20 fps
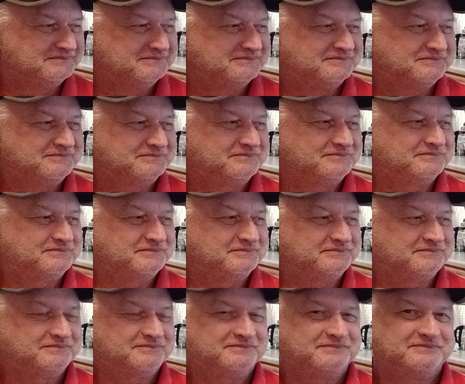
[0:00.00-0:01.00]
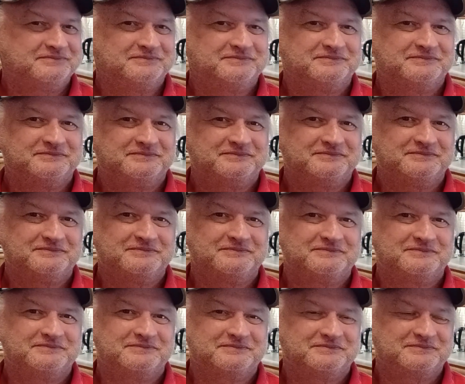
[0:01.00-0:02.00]

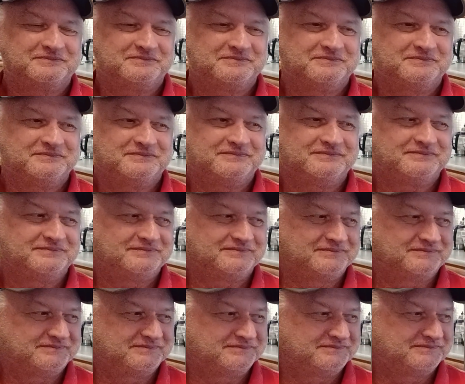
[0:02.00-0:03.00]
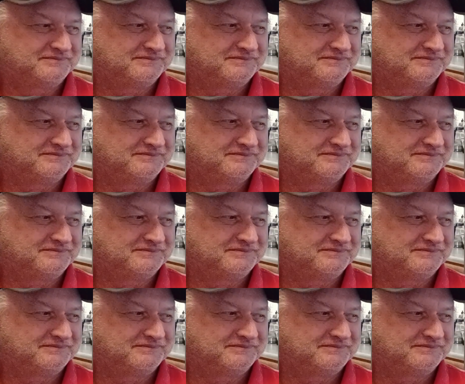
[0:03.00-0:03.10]
No words are spoken by the person on screen.